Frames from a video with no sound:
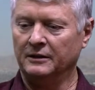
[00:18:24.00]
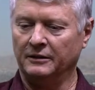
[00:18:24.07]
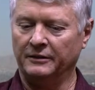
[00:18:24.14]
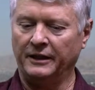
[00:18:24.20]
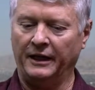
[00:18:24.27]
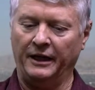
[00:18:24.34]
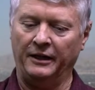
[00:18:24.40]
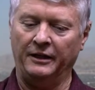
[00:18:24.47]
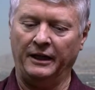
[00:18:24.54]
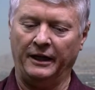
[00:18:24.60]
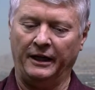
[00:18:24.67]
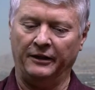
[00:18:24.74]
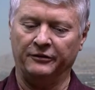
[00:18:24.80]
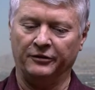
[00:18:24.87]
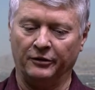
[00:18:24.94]
Okay,
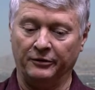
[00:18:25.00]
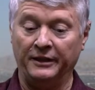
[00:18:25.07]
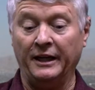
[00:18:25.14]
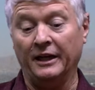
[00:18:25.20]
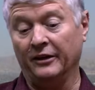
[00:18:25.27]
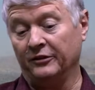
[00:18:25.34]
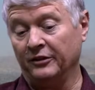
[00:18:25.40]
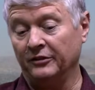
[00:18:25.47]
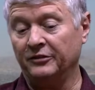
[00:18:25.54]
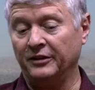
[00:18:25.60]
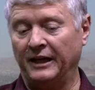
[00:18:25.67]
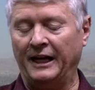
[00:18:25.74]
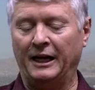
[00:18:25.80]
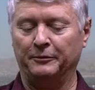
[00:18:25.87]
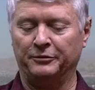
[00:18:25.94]
and so yes, it's
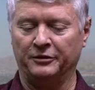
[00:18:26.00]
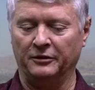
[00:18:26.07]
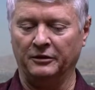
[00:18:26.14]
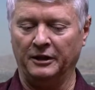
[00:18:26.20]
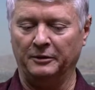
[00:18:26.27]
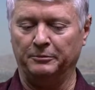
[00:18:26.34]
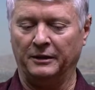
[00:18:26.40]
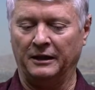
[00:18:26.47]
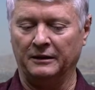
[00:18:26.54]
absolutely